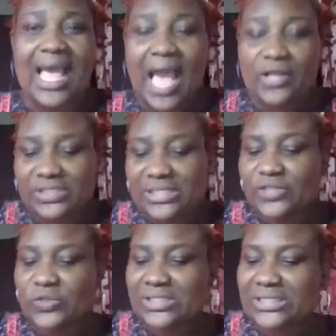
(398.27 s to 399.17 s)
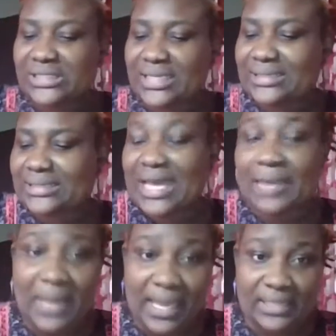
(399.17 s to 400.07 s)
I had to start to set
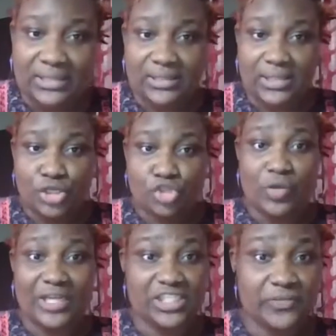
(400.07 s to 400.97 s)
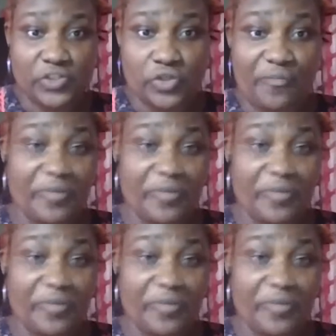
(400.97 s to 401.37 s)
timelines to achieve stuff.